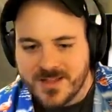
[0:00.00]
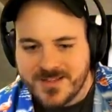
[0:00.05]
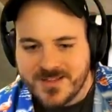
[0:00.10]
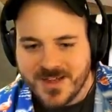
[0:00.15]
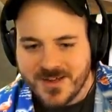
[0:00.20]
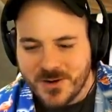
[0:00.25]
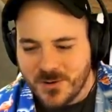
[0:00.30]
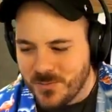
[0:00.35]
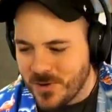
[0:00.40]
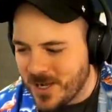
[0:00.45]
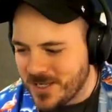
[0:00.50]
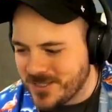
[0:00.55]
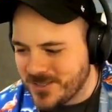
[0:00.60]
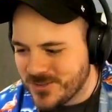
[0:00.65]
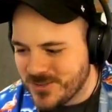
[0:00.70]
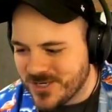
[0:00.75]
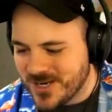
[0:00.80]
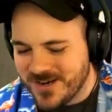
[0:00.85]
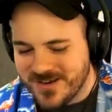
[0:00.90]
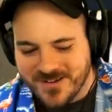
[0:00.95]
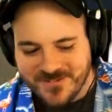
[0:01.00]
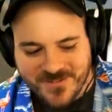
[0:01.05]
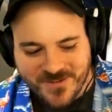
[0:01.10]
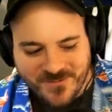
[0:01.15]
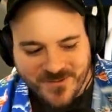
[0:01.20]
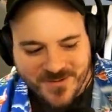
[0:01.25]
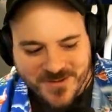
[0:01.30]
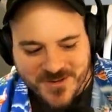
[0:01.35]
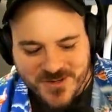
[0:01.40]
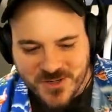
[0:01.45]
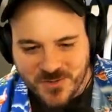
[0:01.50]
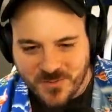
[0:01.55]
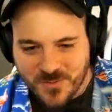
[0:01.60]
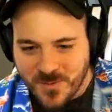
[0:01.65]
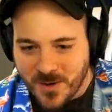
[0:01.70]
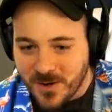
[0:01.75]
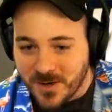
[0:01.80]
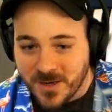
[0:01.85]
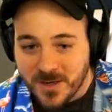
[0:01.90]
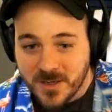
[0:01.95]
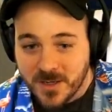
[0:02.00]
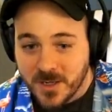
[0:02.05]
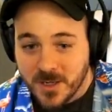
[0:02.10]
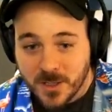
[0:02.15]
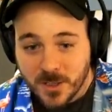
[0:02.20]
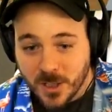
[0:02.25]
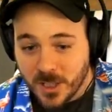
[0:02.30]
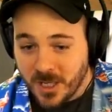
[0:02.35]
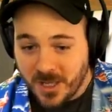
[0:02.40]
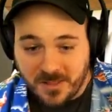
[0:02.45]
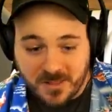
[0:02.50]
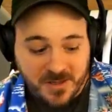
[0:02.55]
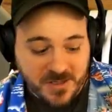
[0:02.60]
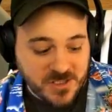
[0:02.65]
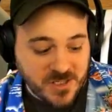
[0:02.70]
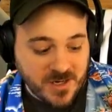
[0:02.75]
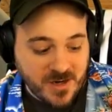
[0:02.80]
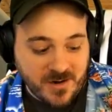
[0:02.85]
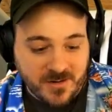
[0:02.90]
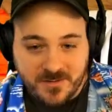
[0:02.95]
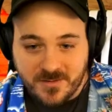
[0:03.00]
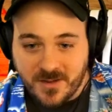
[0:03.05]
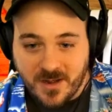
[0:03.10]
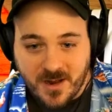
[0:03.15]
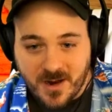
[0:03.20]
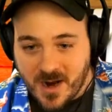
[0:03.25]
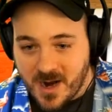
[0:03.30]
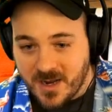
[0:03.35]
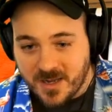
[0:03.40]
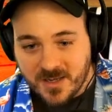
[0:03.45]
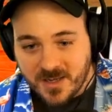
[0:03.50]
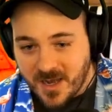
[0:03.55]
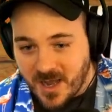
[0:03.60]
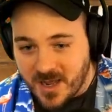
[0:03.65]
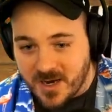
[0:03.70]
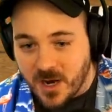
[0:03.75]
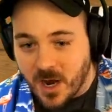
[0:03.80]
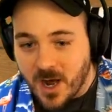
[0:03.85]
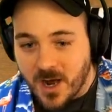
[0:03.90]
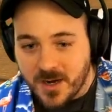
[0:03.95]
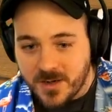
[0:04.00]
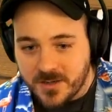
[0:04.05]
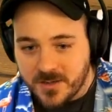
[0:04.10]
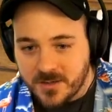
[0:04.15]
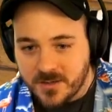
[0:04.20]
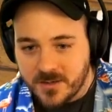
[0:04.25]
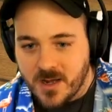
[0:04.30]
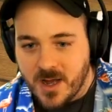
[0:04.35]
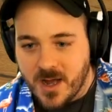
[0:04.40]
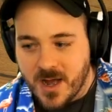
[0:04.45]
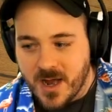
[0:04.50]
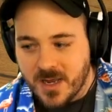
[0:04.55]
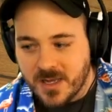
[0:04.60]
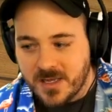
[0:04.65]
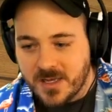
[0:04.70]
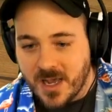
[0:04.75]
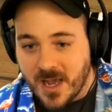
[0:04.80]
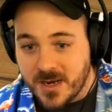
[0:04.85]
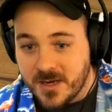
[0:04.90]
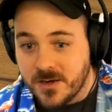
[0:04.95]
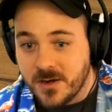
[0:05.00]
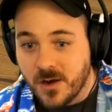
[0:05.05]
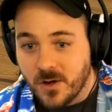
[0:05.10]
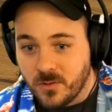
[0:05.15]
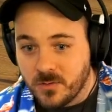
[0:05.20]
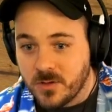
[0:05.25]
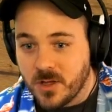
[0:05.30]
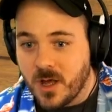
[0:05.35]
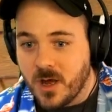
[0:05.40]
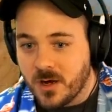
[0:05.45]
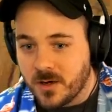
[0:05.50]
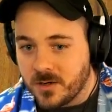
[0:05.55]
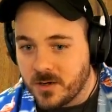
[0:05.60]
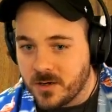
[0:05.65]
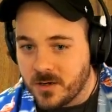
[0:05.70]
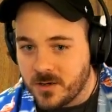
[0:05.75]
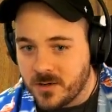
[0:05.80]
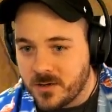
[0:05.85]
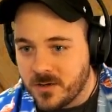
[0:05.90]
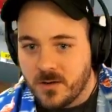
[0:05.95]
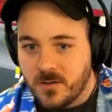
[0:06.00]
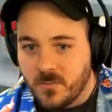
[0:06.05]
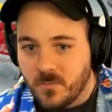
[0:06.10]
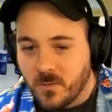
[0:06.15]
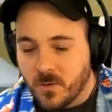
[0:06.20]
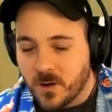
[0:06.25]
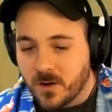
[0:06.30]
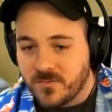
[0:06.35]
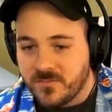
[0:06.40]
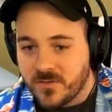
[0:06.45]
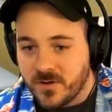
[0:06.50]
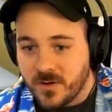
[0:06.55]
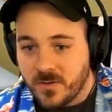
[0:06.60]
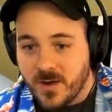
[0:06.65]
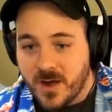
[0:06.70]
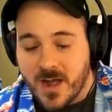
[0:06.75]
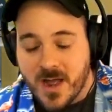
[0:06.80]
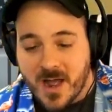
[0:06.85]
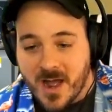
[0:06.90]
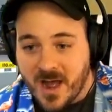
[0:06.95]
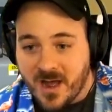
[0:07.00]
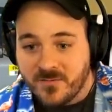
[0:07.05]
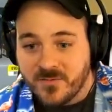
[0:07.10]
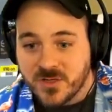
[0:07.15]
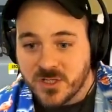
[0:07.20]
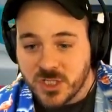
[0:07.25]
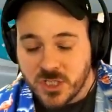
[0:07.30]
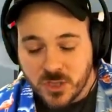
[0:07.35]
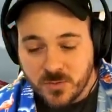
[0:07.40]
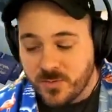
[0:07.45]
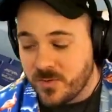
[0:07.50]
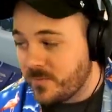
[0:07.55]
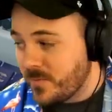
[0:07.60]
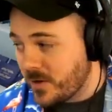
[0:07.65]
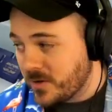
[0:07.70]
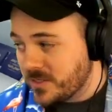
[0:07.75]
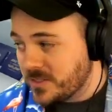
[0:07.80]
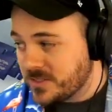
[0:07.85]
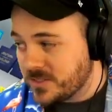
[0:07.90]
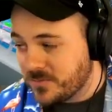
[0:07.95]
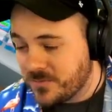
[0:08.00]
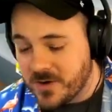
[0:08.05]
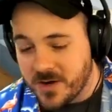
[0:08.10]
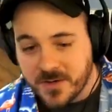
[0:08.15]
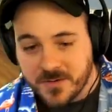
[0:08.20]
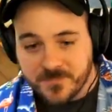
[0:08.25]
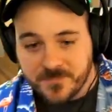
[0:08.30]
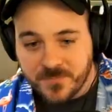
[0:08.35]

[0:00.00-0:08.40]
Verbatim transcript: Tell your boss you're sorry you have to run the supermarket. Uh, listen, uh, I cannot, I can no longer work for you. I have a supermarket to run.